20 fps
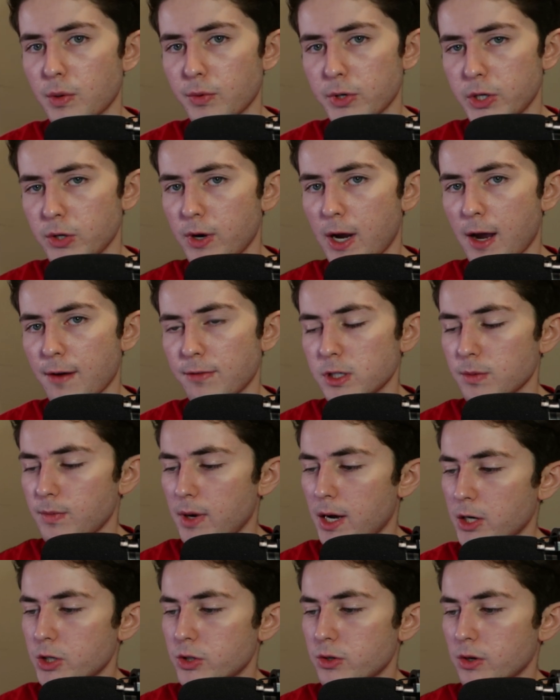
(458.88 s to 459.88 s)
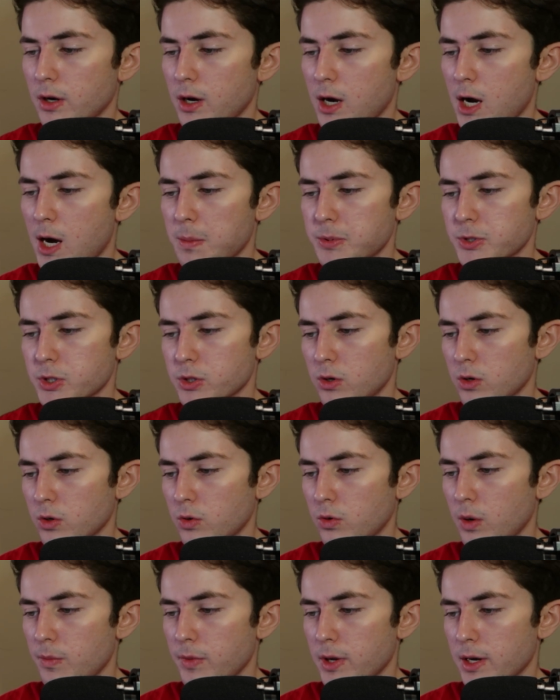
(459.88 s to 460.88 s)
But we do have some extra optional
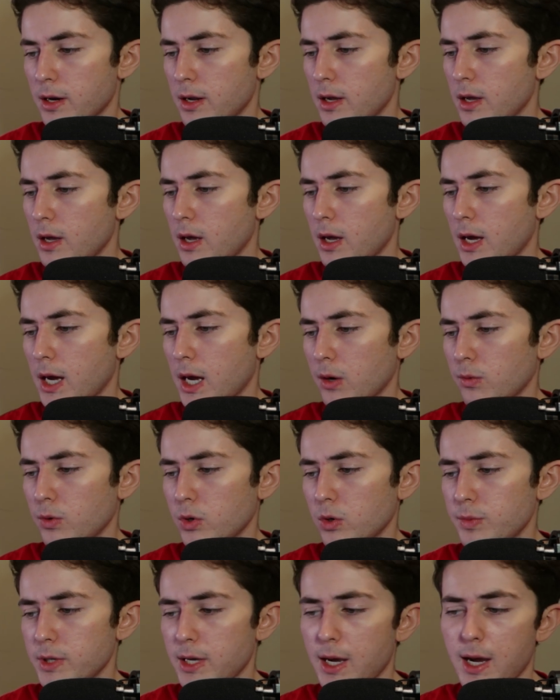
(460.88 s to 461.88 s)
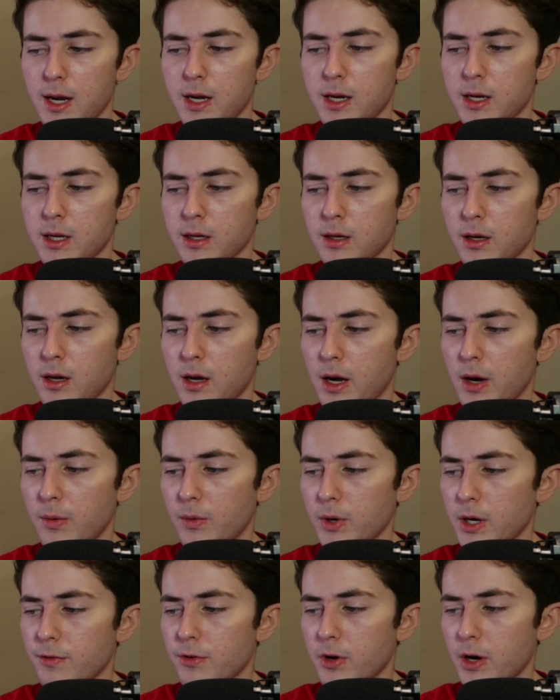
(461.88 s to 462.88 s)
equipment. I will be adding
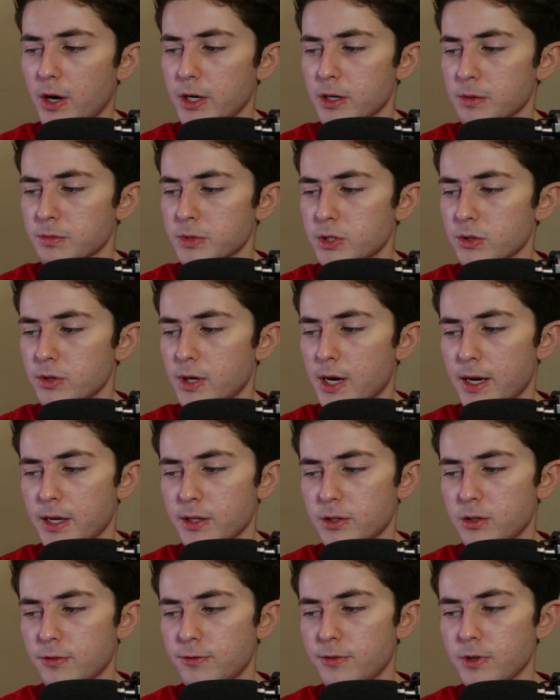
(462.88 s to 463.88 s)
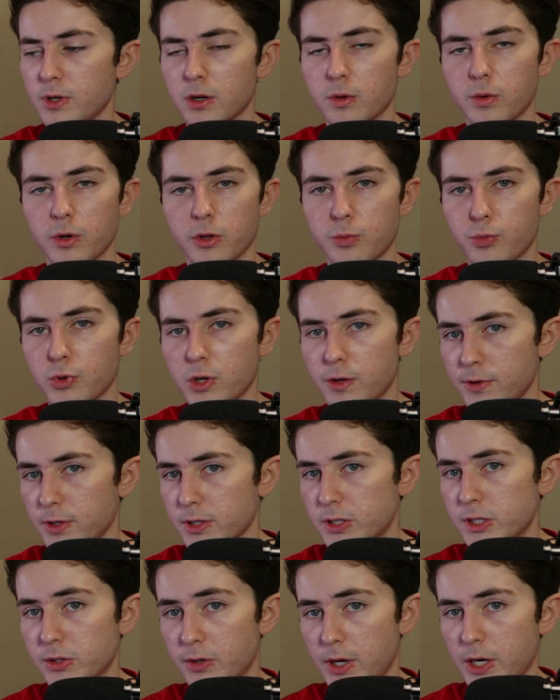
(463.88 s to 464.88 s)
whatever items do not interfere with
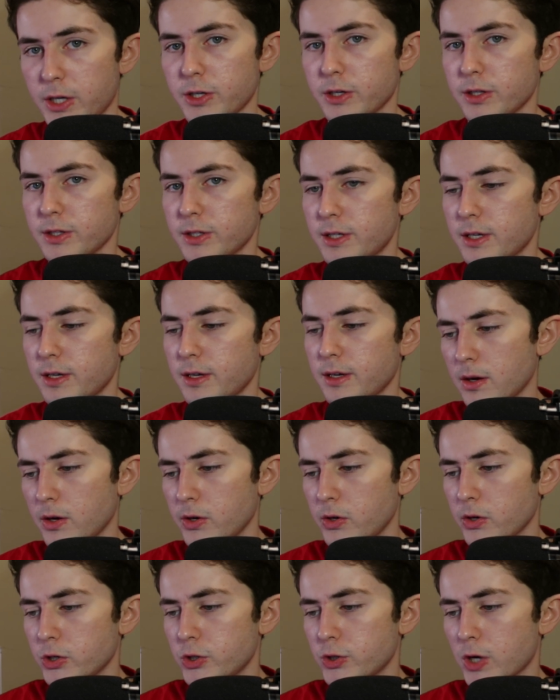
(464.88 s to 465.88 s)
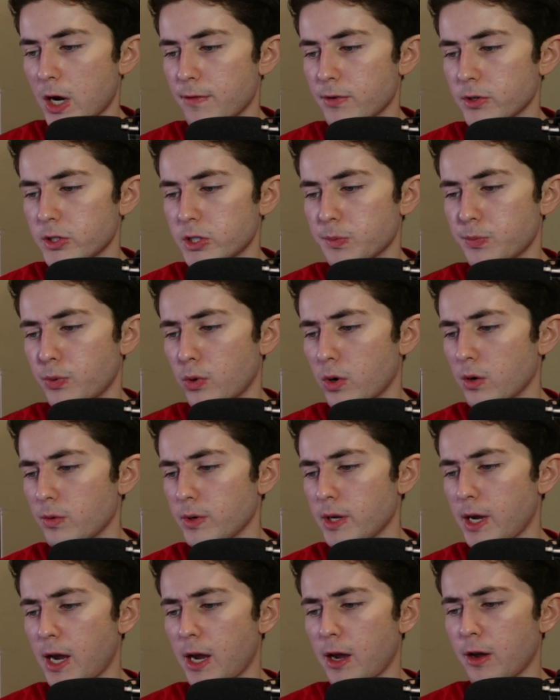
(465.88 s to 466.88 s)
previous selections. Under driver support,
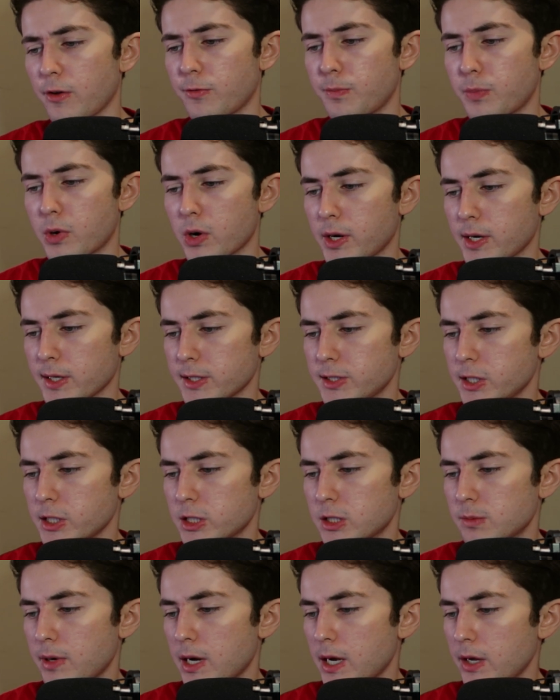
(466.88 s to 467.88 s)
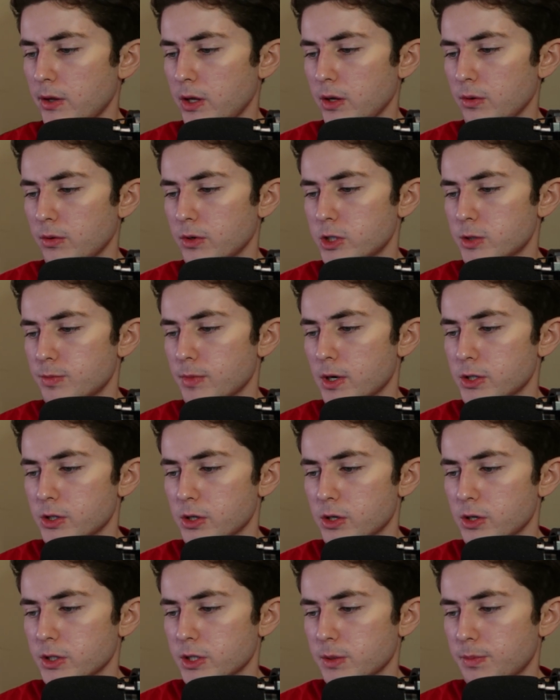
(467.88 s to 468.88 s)
we have Park Assist Pilot, which
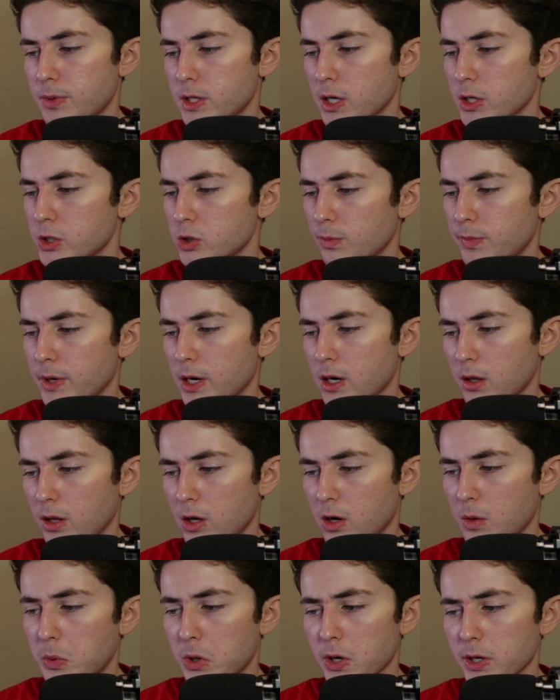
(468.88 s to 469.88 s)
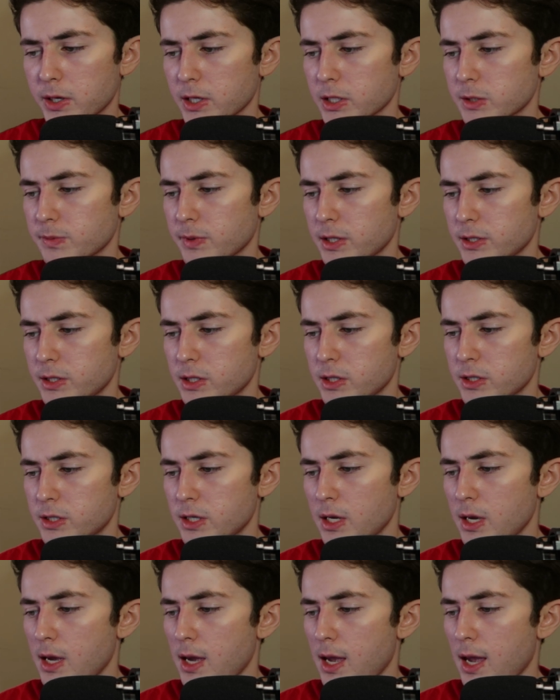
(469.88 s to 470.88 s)
measures potential parallel parking
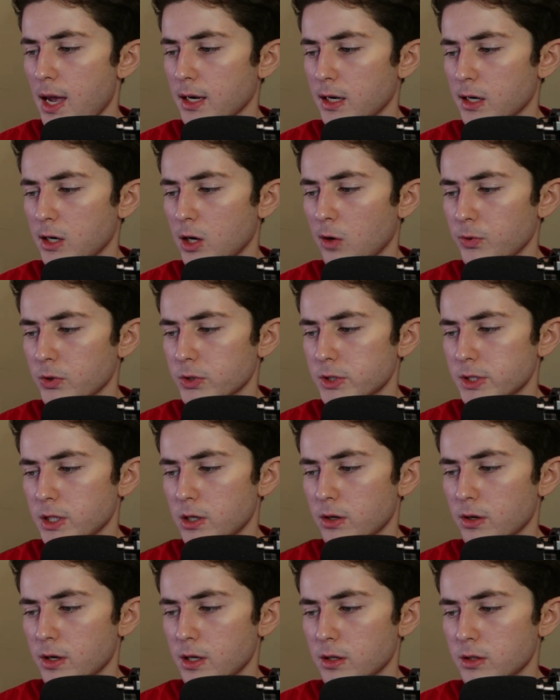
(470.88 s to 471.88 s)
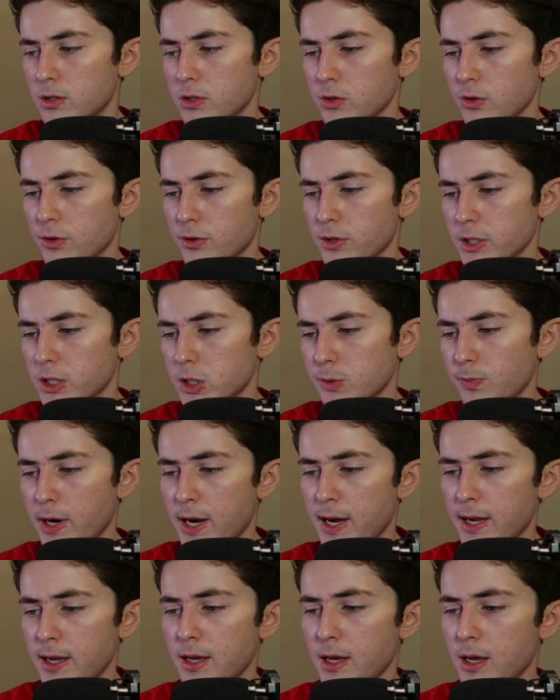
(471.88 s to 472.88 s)
spaces and can help you steer into the
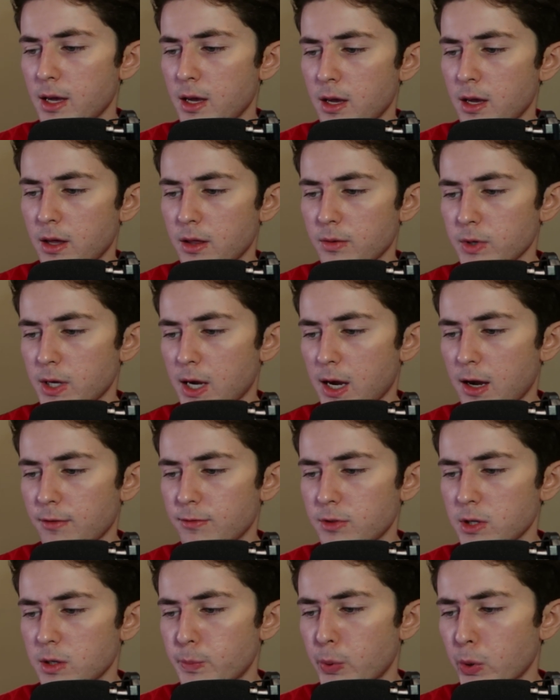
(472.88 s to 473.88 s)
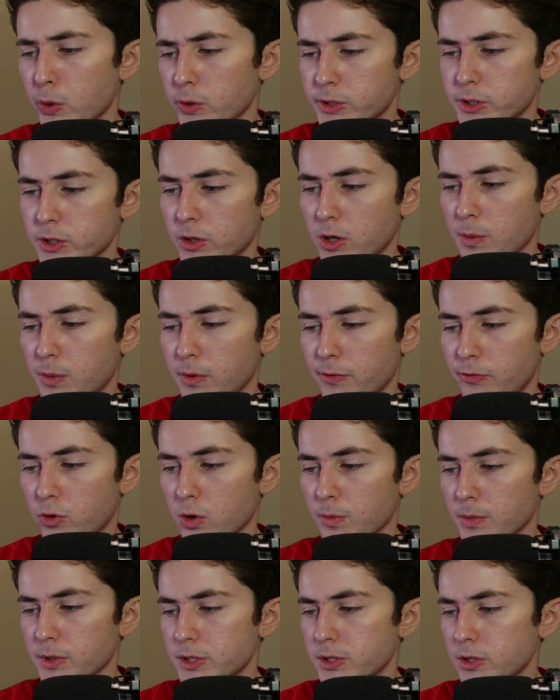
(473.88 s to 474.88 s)
spot. We have the Polestar
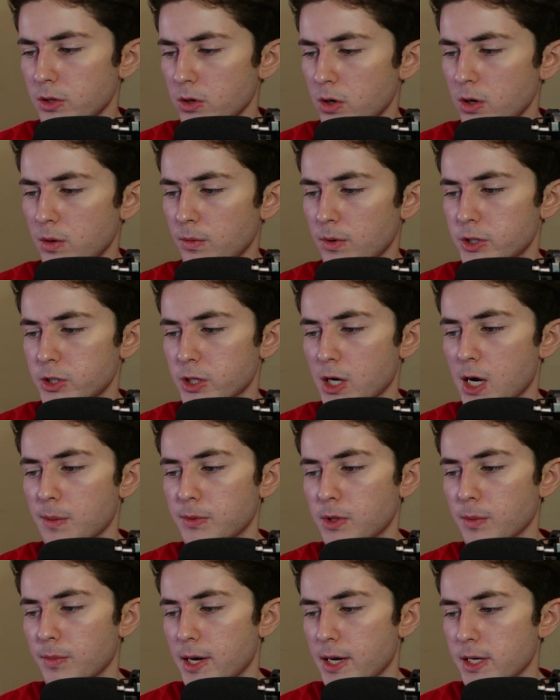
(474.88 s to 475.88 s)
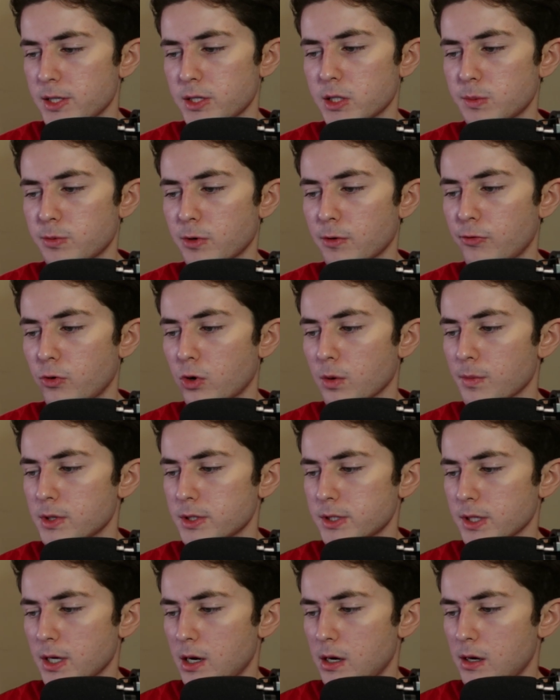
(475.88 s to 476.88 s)
Performance Tune, which optimizes
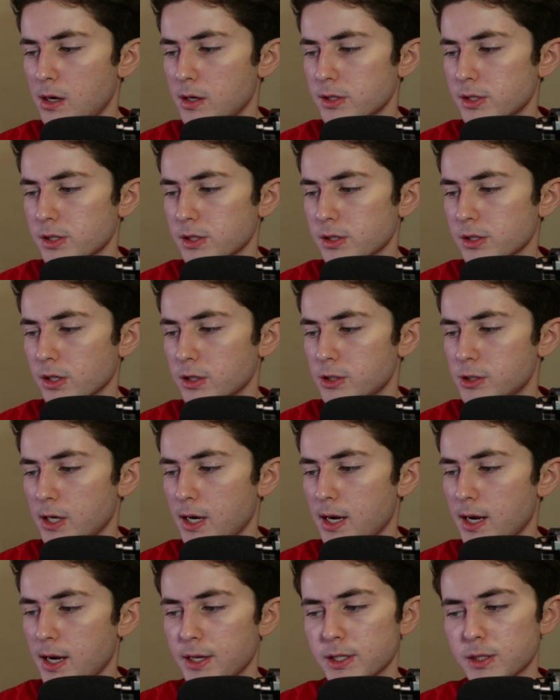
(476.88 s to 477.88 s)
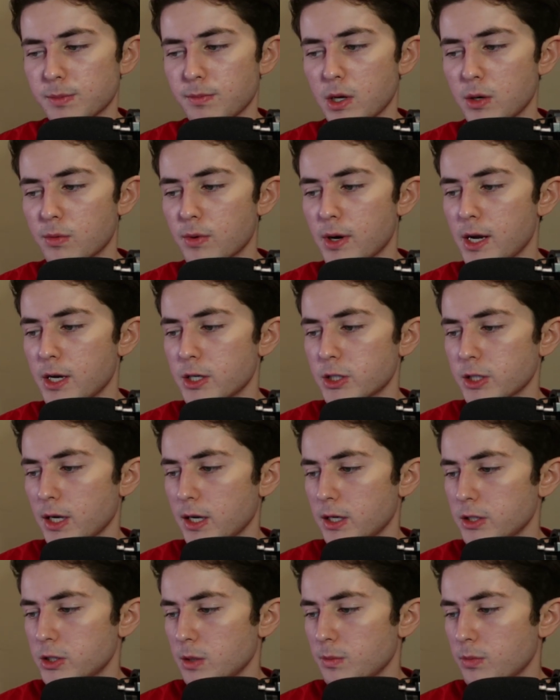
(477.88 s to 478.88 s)
performance areas such as mid-range
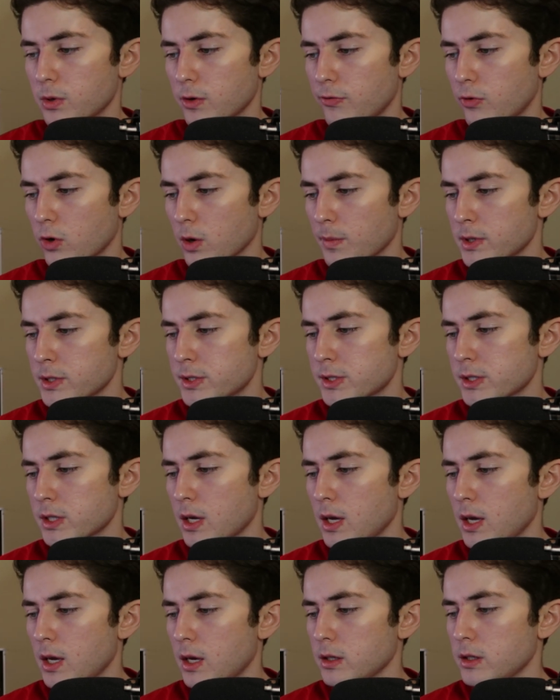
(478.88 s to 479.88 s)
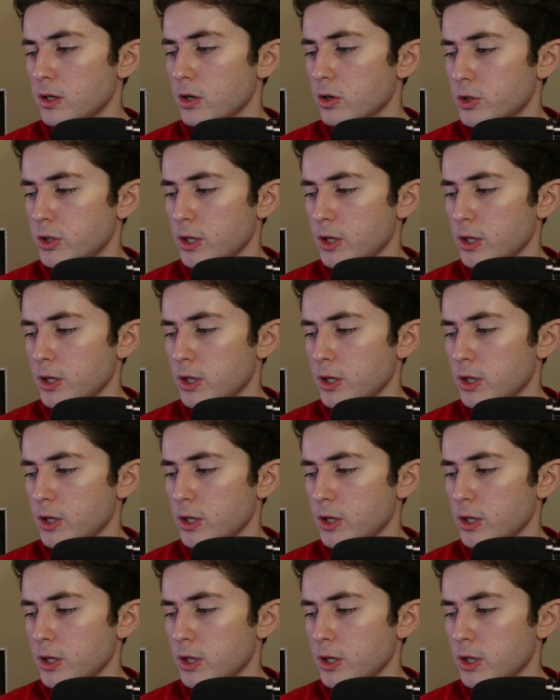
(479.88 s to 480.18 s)
engine performance, gear